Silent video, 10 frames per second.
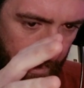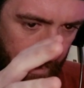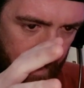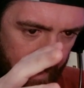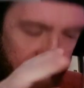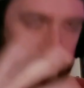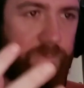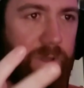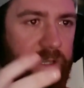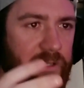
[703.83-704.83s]
it
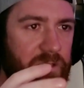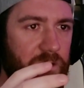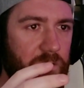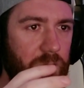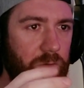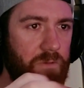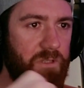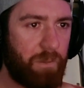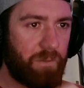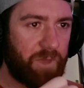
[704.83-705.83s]
speaks to
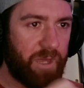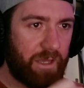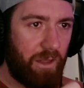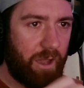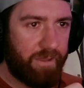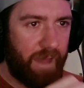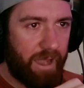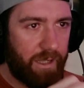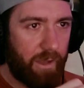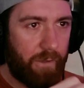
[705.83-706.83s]
something like
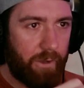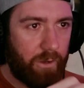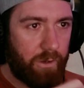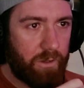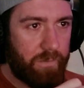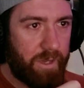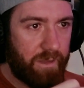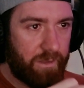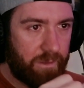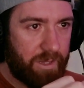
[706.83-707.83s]
that going on
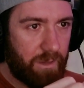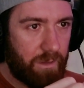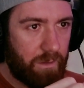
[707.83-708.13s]
in the middle.